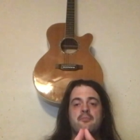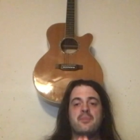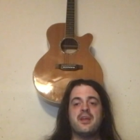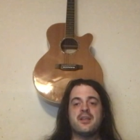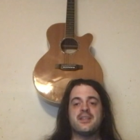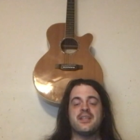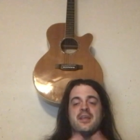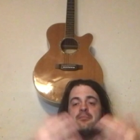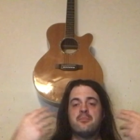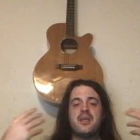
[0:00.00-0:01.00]
bigoted.
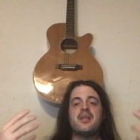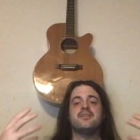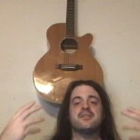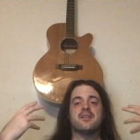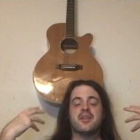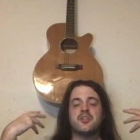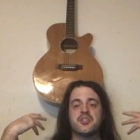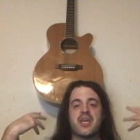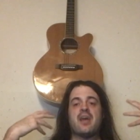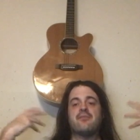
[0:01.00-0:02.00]
It means that they
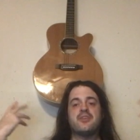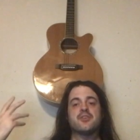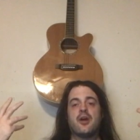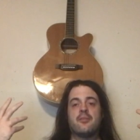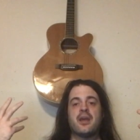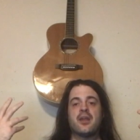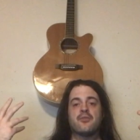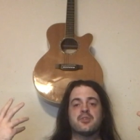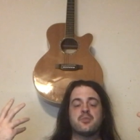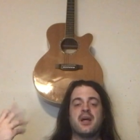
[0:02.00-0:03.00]
just have these automatic
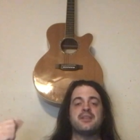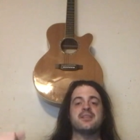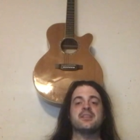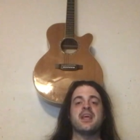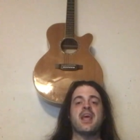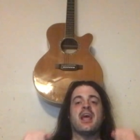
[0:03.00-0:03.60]
responses,